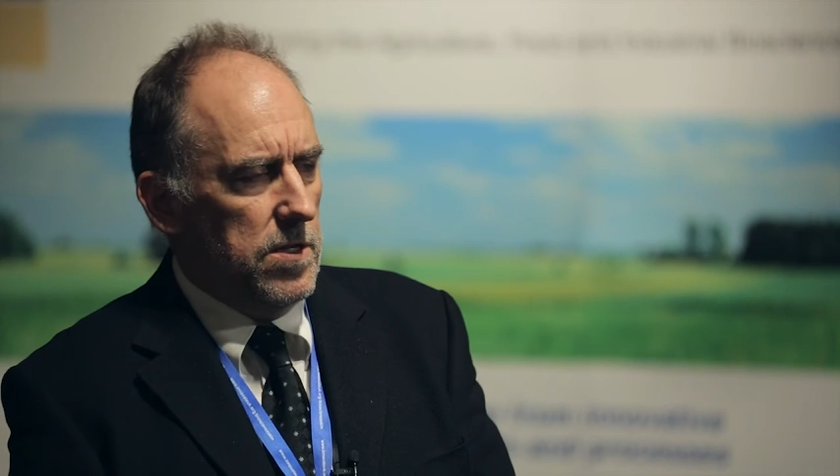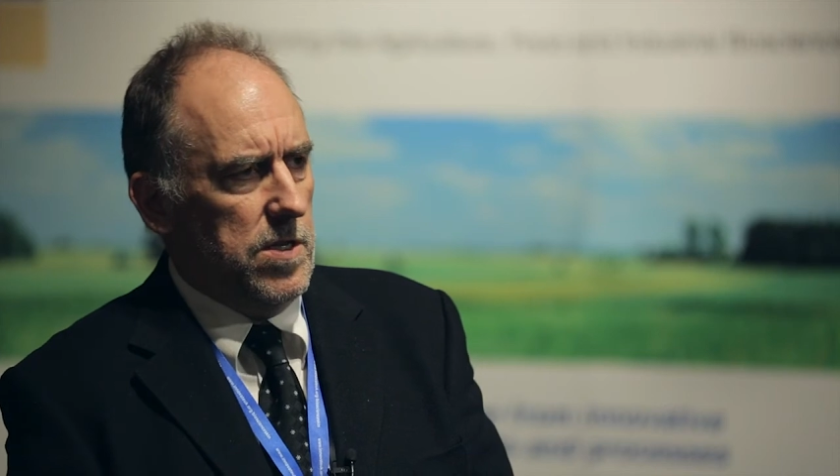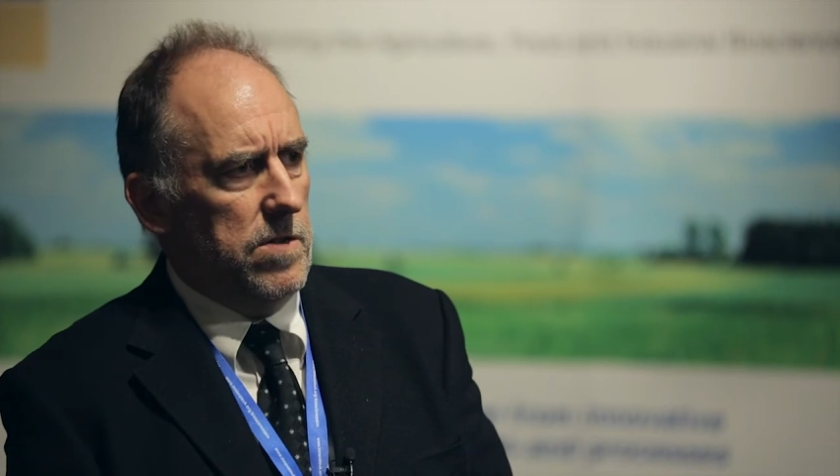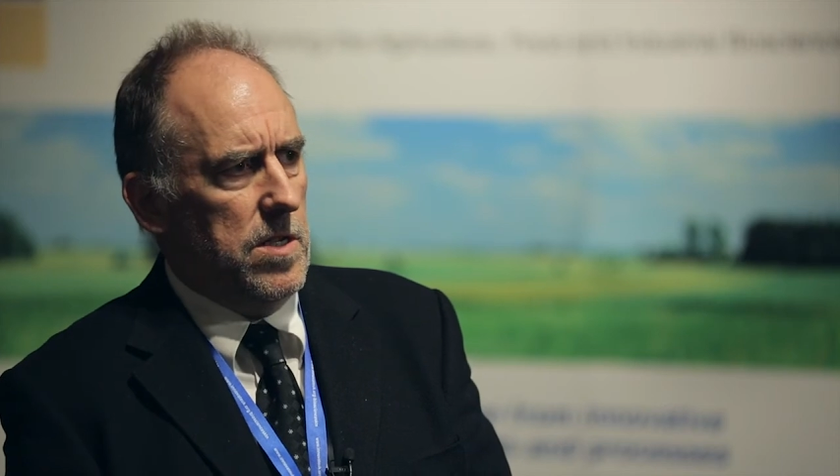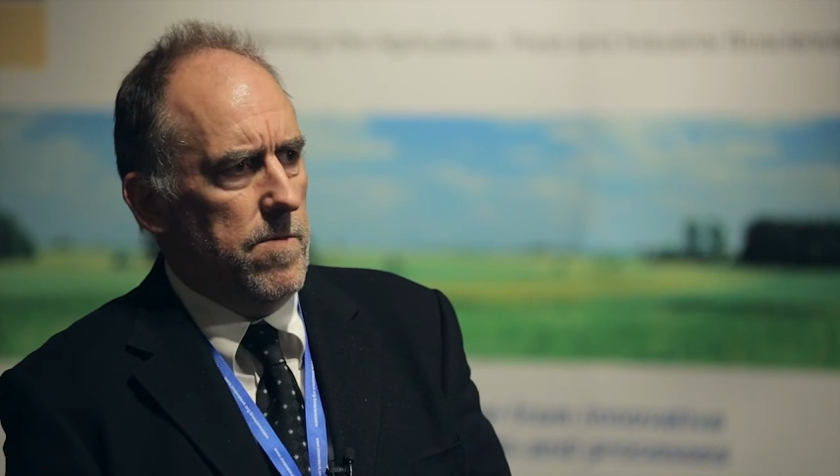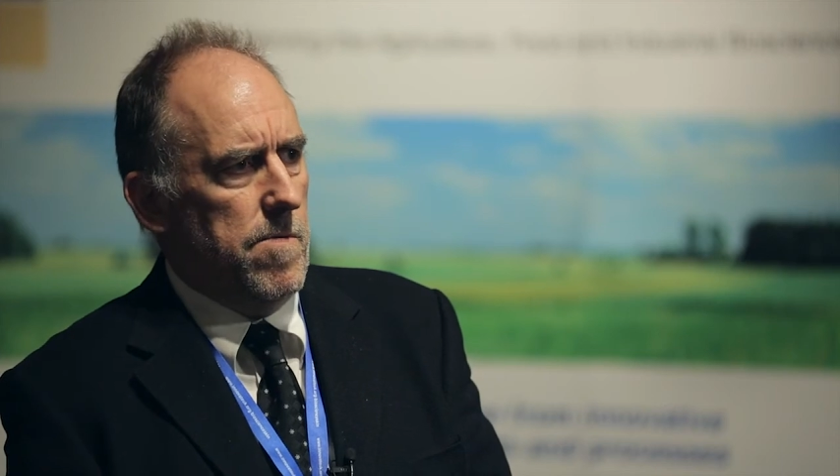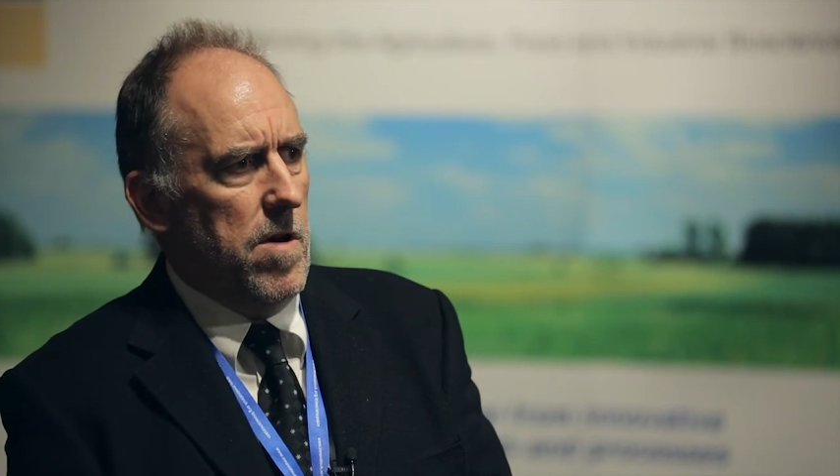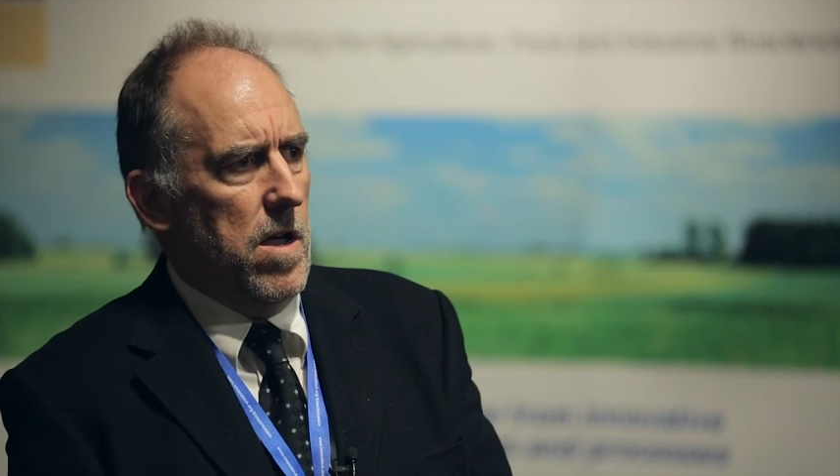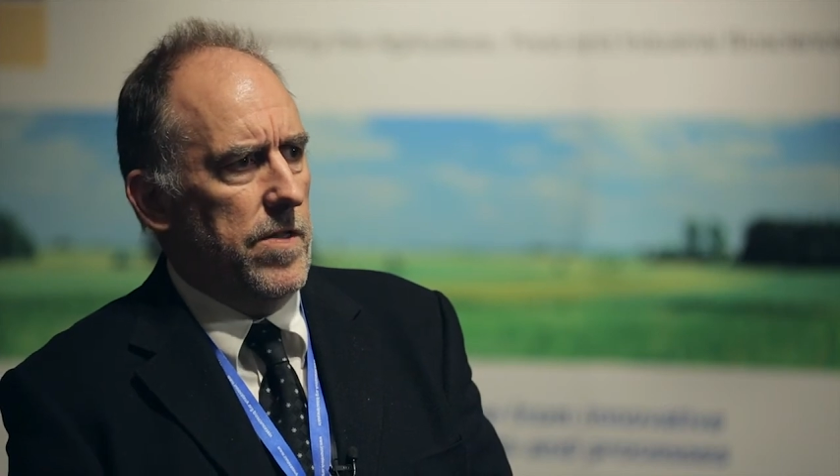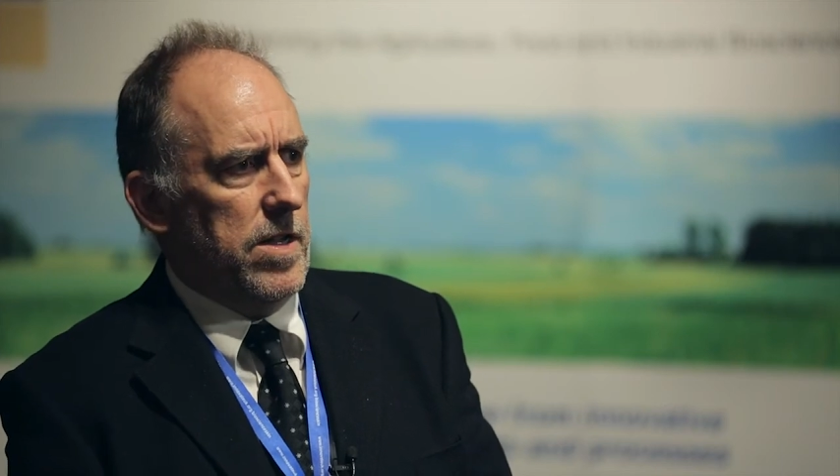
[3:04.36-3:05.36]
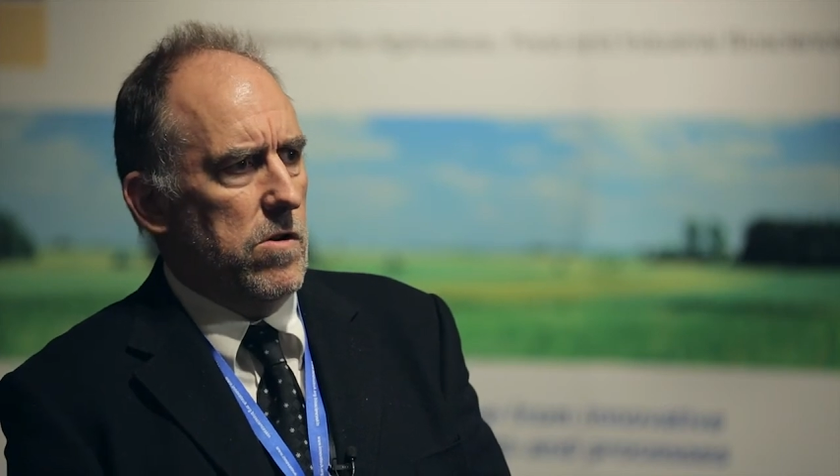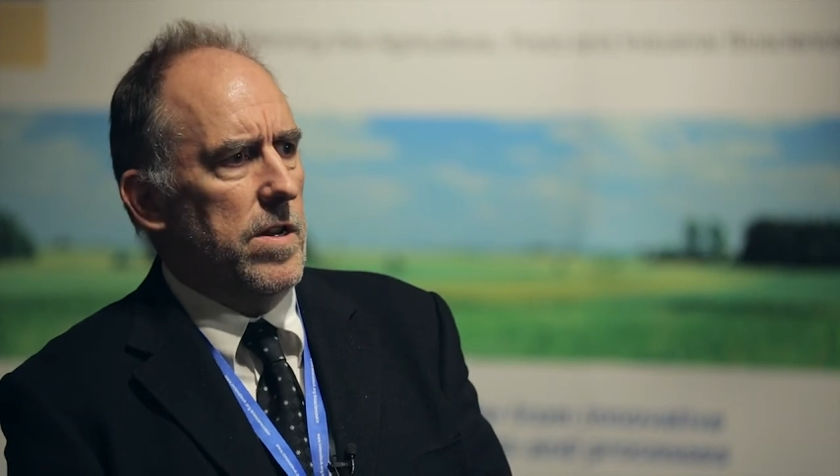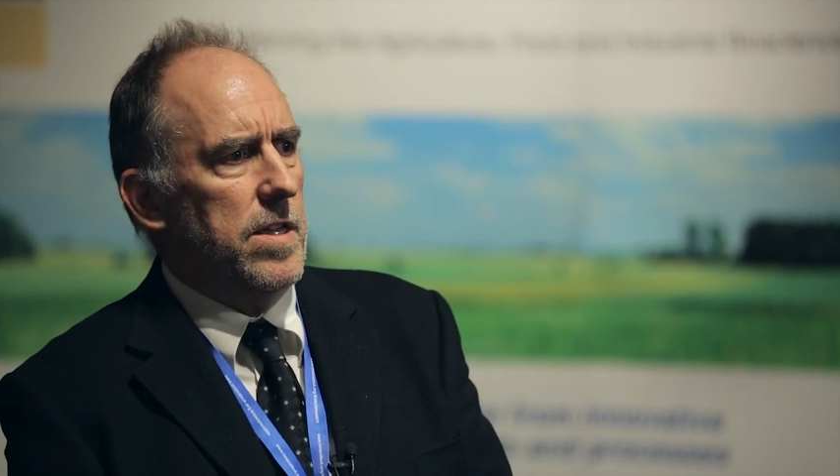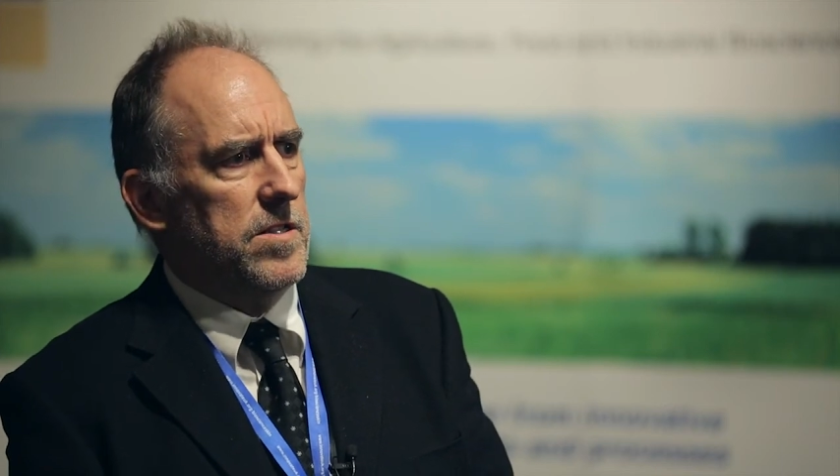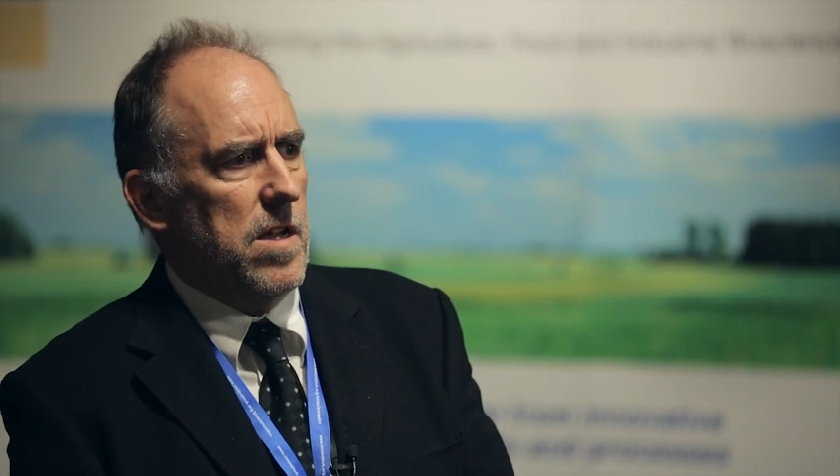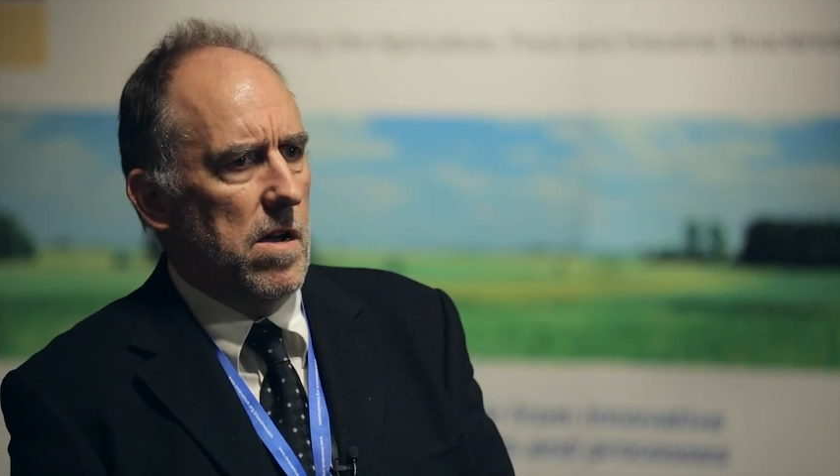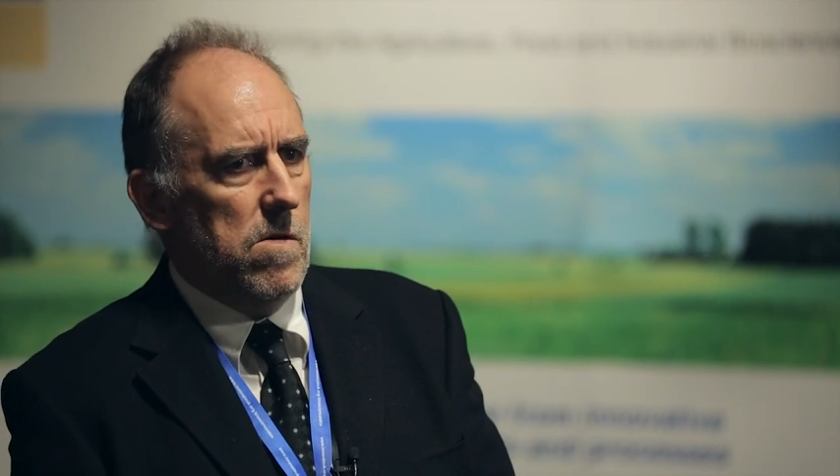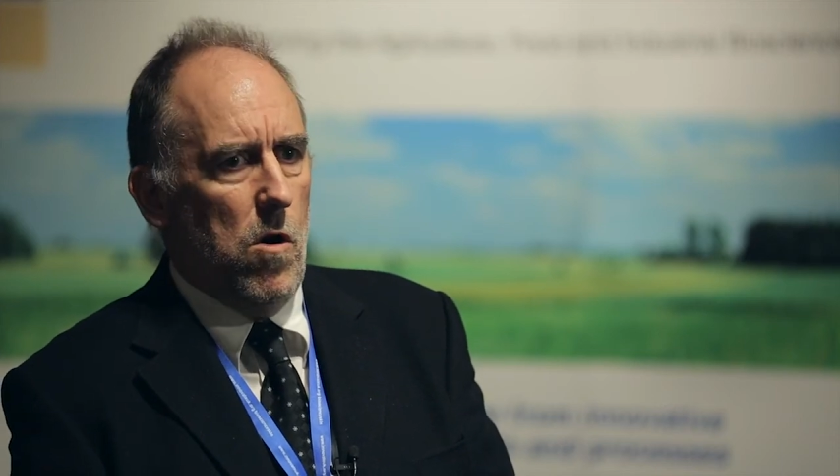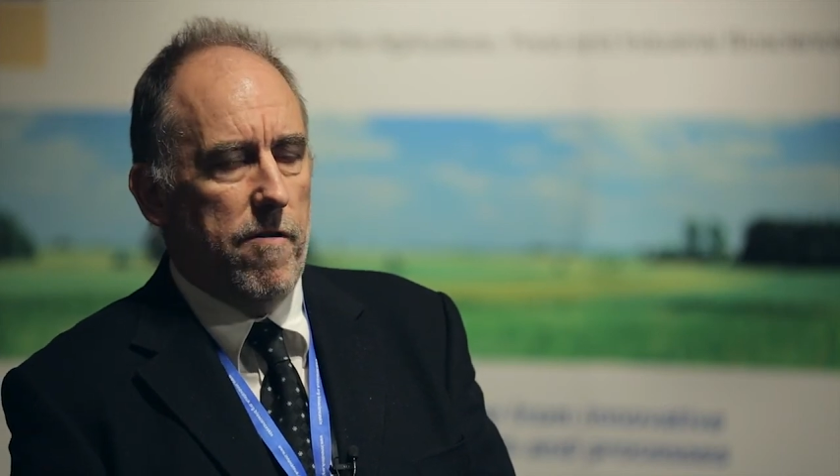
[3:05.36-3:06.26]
so some of my other colleagues go,